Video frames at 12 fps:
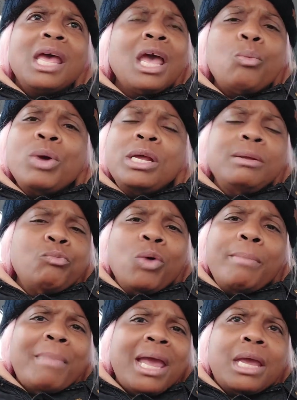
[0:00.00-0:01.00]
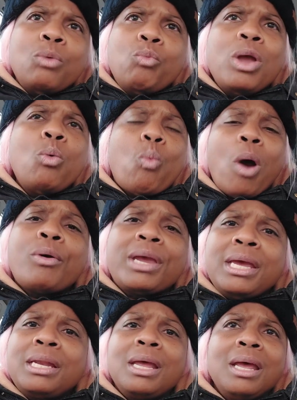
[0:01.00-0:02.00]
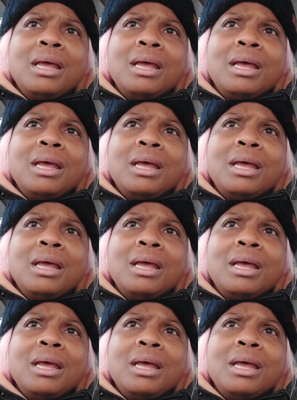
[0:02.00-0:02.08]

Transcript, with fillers: and we, we make it, we work it,